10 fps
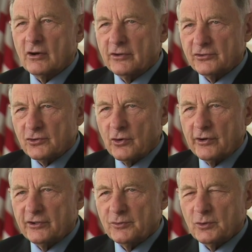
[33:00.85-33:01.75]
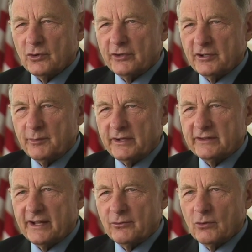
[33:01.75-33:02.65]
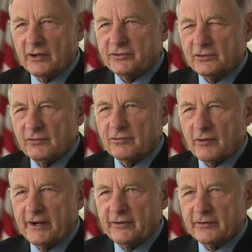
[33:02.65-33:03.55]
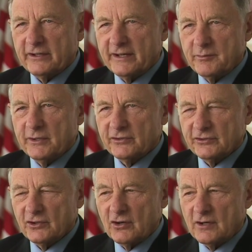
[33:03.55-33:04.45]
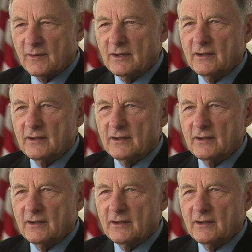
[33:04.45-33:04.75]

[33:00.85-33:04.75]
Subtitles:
destroyers were going to meet that Russian freighter that had missiles on it,